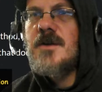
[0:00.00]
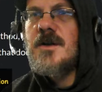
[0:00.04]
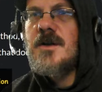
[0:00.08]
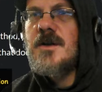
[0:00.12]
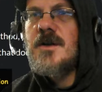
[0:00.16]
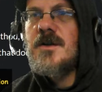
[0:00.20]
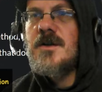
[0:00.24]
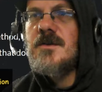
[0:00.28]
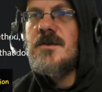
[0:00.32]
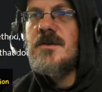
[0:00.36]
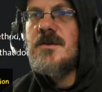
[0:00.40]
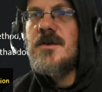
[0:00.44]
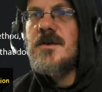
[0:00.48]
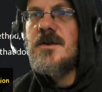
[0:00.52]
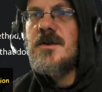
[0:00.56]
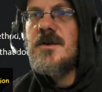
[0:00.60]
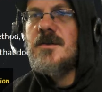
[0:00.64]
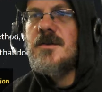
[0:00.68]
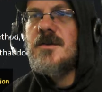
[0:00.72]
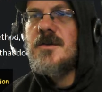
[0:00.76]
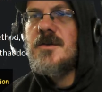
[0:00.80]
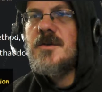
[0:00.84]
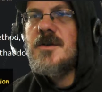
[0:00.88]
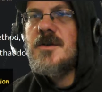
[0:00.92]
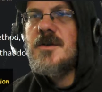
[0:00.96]
a new
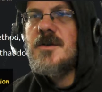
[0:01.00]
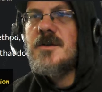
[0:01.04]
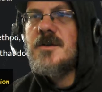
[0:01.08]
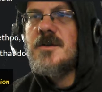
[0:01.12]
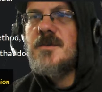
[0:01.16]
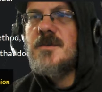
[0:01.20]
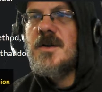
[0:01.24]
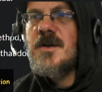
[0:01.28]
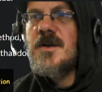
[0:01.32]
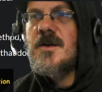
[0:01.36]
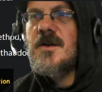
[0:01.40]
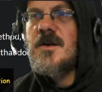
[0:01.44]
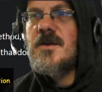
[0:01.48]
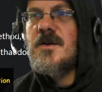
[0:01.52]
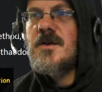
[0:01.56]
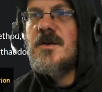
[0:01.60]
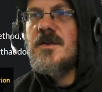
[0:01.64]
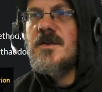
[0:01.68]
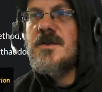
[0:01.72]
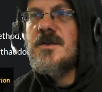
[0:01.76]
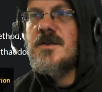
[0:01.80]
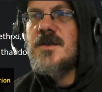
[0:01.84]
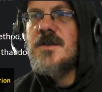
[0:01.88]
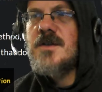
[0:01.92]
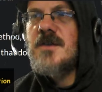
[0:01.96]
document is by calling
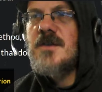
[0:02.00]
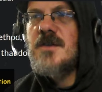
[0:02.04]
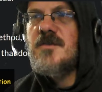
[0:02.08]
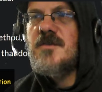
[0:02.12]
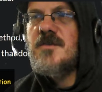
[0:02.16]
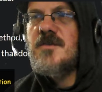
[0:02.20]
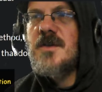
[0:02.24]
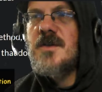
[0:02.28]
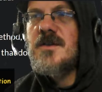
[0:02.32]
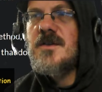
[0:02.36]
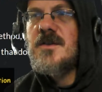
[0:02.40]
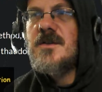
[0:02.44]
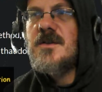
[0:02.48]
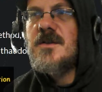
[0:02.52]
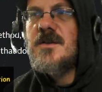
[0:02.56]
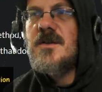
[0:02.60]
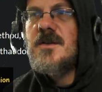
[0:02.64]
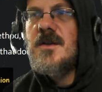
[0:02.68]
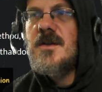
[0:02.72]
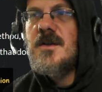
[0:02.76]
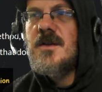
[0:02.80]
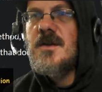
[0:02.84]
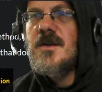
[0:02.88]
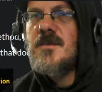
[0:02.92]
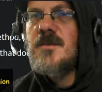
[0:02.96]
the save method,
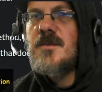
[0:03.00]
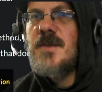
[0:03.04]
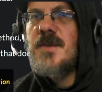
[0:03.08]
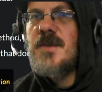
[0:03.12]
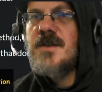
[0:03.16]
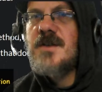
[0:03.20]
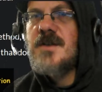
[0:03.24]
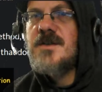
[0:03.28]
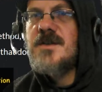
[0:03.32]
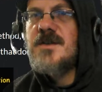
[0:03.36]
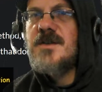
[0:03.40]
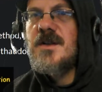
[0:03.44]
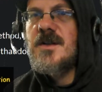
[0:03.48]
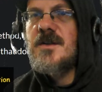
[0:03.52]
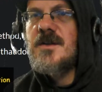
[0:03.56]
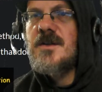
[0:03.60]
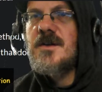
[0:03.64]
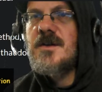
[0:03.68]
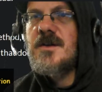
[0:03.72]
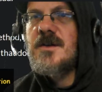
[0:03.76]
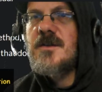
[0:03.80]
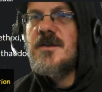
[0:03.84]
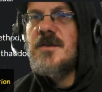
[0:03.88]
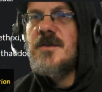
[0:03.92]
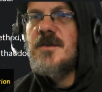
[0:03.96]
passing in a
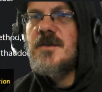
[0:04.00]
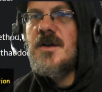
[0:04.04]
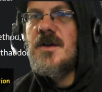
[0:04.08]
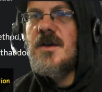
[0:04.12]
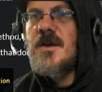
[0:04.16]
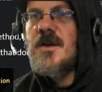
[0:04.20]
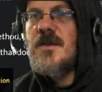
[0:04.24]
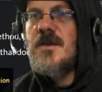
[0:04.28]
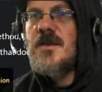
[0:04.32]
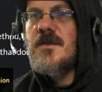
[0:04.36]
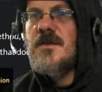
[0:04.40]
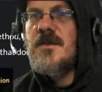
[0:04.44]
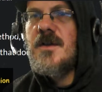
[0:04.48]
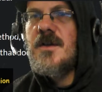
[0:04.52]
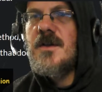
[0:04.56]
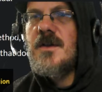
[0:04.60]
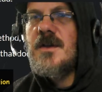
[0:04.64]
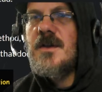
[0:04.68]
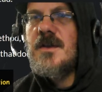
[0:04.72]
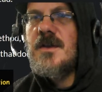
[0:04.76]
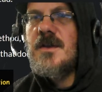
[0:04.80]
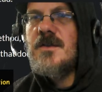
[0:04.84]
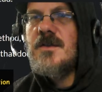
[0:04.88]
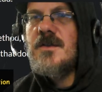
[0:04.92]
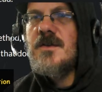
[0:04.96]
document that
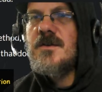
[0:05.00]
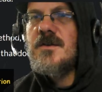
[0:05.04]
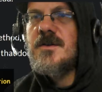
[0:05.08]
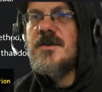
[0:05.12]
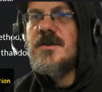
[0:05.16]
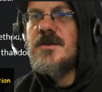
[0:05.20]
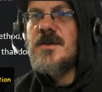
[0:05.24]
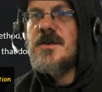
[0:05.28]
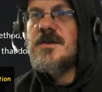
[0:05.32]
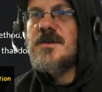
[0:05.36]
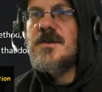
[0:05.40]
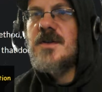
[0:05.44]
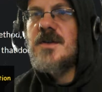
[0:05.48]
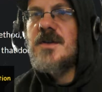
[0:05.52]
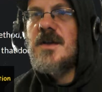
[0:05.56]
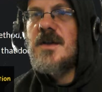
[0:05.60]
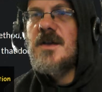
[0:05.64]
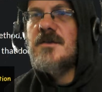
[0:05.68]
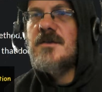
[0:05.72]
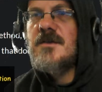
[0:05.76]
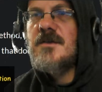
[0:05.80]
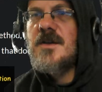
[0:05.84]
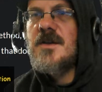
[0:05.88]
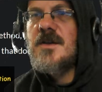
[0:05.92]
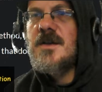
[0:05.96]
either doesn't
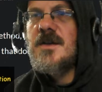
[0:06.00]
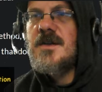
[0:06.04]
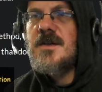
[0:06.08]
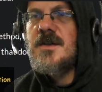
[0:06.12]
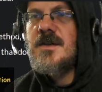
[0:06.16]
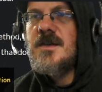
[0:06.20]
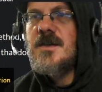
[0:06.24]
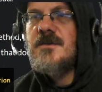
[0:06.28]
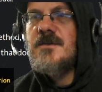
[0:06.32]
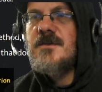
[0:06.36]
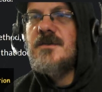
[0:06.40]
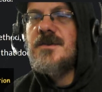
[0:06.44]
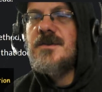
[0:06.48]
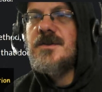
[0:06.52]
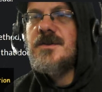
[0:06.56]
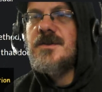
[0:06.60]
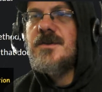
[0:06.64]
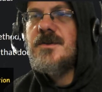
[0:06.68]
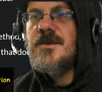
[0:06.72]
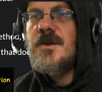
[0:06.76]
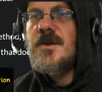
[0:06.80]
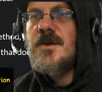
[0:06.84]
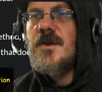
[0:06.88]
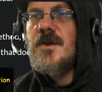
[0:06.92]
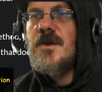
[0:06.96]
have an ID
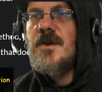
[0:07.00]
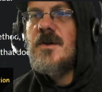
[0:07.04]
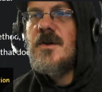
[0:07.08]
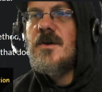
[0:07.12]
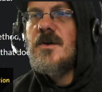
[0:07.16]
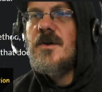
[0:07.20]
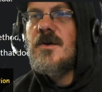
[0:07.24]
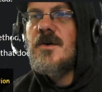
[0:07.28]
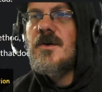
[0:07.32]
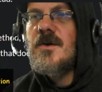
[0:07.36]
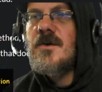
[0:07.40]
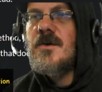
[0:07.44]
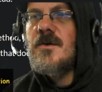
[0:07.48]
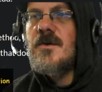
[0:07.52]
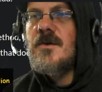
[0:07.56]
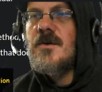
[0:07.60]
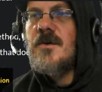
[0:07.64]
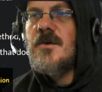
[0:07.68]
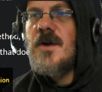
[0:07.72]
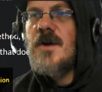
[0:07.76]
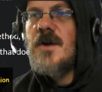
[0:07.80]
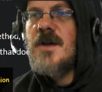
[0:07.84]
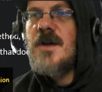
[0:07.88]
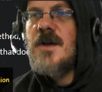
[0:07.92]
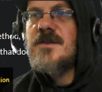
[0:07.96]
field or
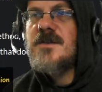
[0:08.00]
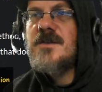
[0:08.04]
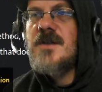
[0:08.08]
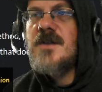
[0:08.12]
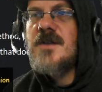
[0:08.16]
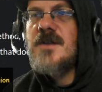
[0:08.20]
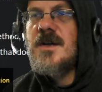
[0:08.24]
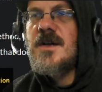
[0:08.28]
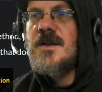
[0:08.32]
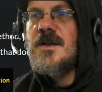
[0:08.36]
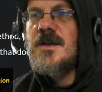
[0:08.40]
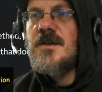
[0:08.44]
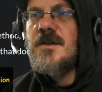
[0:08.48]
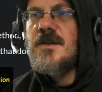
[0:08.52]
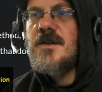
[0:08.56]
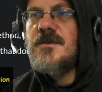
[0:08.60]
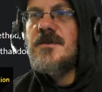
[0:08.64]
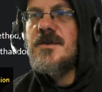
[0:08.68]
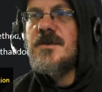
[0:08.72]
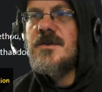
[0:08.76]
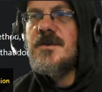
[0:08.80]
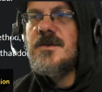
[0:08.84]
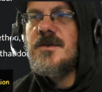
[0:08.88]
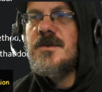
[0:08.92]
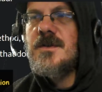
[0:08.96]
has an ID
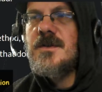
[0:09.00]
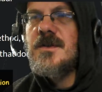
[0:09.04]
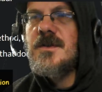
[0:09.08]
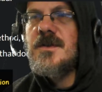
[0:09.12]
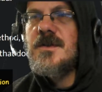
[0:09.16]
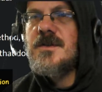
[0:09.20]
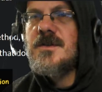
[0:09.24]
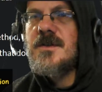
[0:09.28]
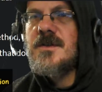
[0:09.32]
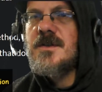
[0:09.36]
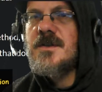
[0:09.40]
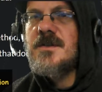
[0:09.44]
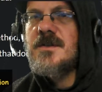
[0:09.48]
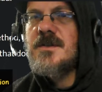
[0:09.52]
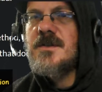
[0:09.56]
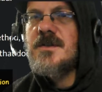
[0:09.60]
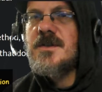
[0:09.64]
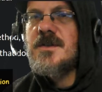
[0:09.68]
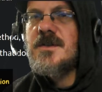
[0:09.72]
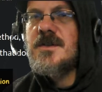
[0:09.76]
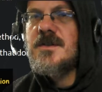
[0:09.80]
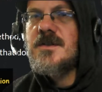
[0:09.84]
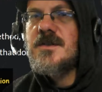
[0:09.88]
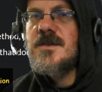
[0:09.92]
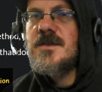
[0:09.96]
field that doesn't
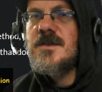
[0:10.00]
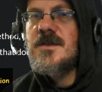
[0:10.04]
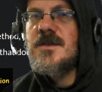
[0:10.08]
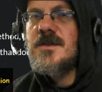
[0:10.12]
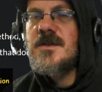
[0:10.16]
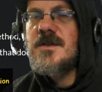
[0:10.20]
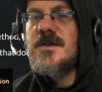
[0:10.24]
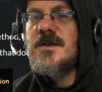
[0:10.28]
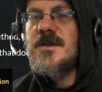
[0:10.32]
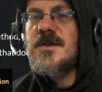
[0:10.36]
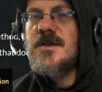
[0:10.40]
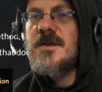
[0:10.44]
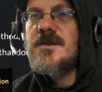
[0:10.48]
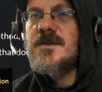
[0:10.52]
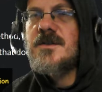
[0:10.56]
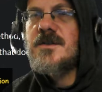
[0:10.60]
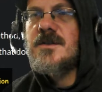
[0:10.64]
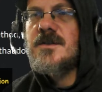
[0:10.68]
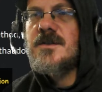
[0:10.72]
exist in the collection.